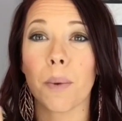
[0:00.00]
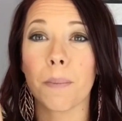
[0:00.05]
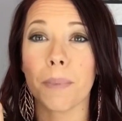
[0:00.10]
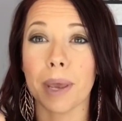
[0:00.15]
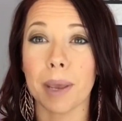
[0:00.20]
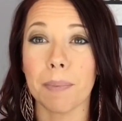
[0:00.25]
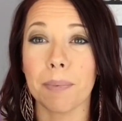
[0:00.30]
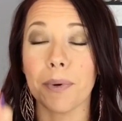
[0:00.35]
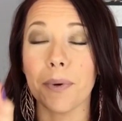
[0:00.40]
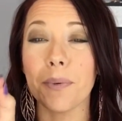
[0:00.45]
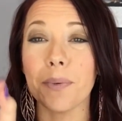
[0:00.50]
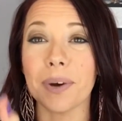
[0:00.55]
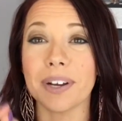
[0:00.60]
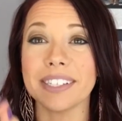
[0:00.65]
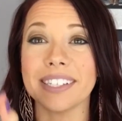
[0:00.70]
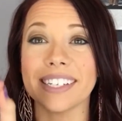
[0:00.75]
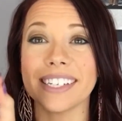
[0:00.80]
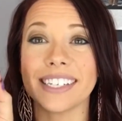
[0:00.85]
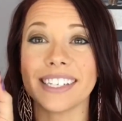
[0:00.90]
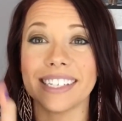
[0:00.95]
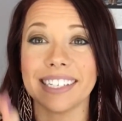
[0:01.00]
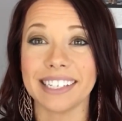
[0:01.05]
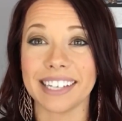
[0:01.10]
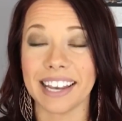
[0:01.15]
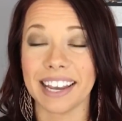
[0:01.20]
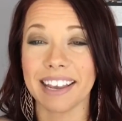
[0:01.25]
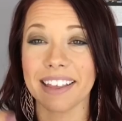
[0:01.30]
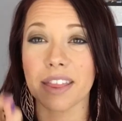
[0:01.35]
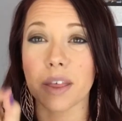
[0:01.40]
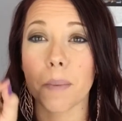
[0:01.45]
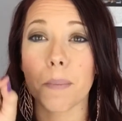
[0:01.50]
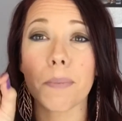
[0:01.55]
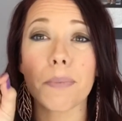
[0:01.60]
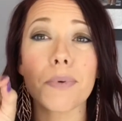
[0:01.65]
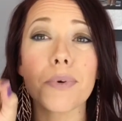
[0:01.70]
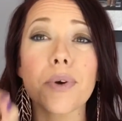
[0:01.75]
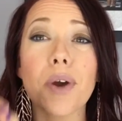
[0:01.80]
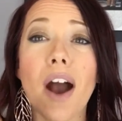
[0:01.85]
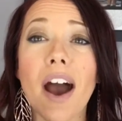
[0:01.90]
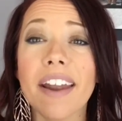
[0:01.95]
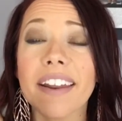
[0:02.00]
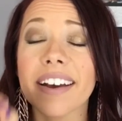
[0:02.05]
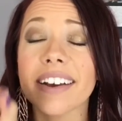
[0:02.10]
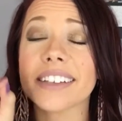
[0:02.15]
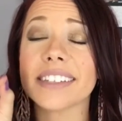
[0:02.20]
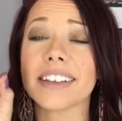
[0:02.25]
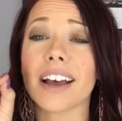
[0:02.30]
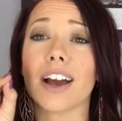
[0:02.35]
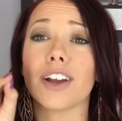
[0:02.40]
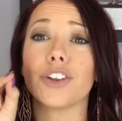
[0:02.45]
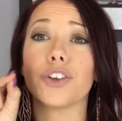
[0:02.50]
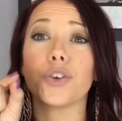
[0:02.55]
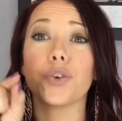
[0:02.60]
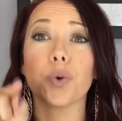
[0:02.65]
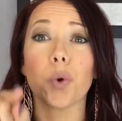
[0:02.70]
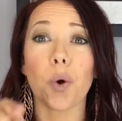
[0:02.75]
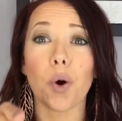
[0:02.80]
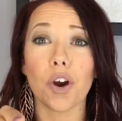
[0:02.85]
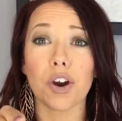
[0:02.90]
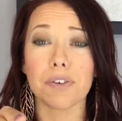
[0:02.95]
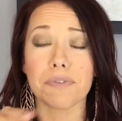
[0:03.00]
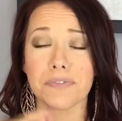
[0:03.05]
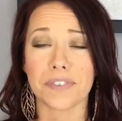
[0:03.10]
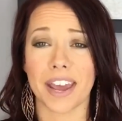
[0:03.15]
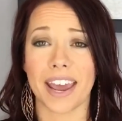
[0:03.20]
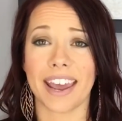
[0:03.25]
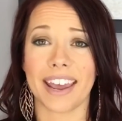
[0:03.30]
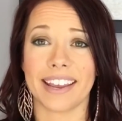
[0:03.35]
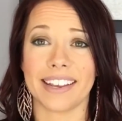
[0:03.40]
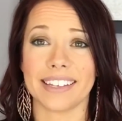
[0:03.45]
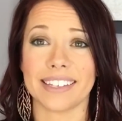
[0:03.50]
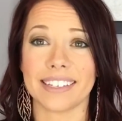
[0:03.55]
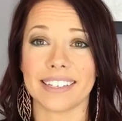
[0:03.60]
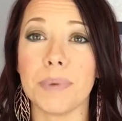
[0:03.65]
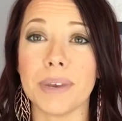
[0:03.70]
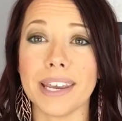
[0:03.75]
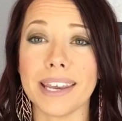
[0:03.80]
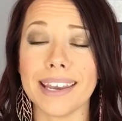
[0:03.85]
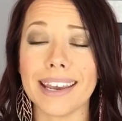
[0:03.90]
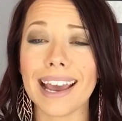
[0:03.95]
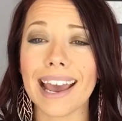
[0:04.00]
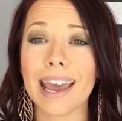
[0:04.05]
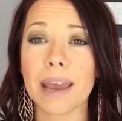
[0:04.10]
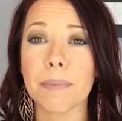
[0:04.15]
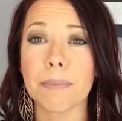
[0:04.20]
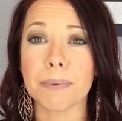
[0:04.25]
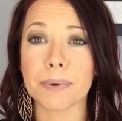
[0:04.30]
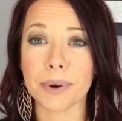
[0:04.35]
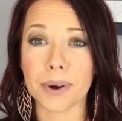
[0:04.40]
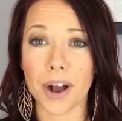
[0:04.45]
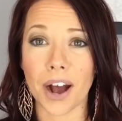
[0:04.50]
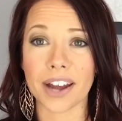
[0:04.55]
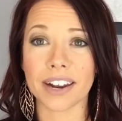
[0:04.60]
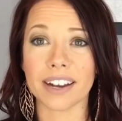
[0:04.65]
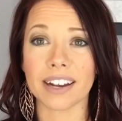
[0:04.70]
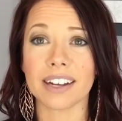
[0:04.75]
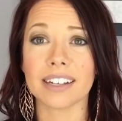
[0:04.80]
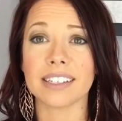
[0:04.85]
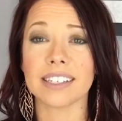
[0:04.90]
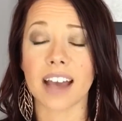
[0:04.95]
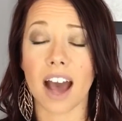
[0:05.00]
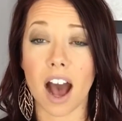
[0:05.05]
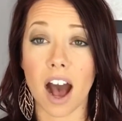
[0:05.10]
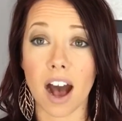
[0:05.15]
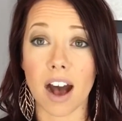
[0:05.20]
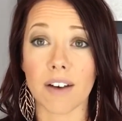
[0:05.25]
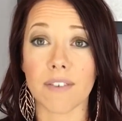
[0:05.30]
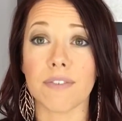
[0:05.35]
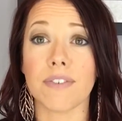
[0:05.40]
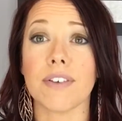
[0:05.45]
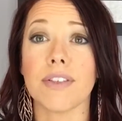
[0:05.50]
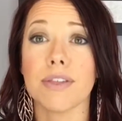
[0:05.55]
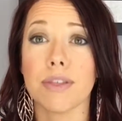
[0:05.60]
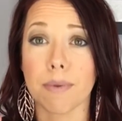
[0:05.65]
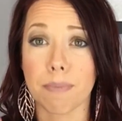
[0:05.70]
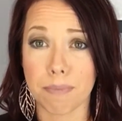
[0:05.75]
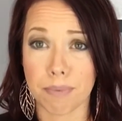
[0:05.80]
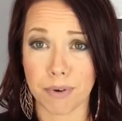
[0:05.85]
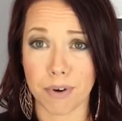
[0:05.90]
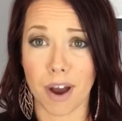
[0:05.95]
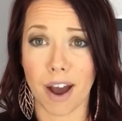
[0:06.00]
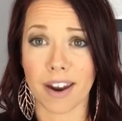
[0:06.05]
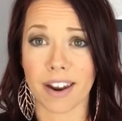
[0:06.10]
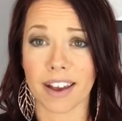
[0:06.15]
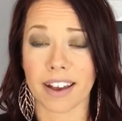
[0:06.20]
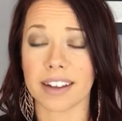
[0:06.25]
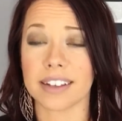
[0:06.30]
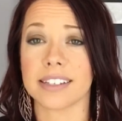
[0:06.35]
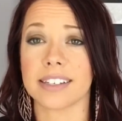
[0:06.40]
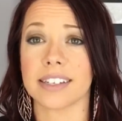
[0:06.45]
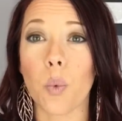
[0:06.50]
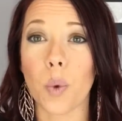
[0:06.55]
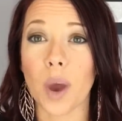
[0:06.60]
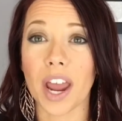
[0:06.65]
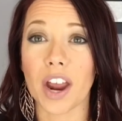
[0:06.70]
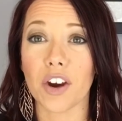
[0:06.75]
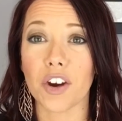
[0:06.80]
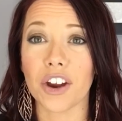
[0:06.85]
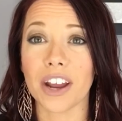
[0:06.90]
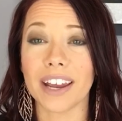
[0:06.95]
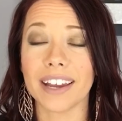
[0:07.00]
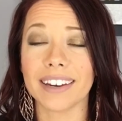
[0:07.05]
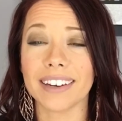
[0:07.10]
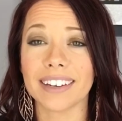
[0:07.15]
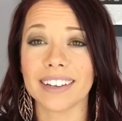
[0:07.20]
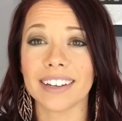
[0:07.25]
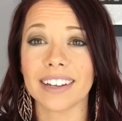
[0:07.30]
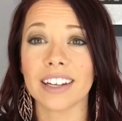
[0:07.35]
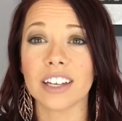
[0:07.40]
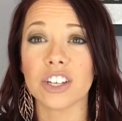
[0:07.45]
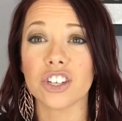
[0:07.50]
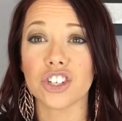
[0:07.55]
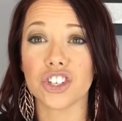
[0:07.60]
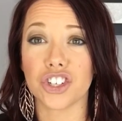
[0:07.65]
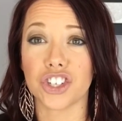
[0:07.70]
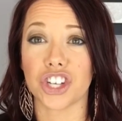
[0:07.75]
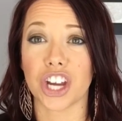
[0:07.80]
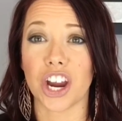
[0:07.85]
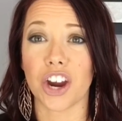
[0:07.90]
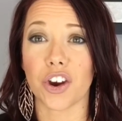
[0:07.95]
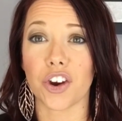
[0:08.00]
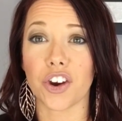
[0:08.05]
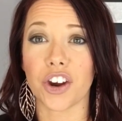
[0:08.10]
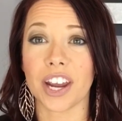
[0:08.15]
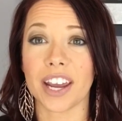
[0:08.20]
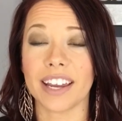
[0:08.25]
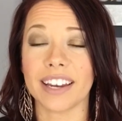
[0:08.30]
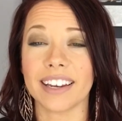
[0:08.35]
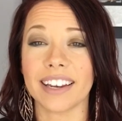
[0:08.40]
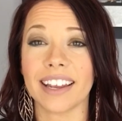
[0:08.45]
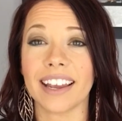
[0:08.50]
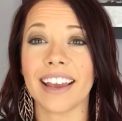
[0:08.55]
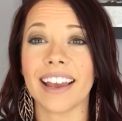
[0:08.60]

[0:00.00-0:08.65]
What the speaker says: People want to see the products on your face. Be a product of the product. Wear it, share it,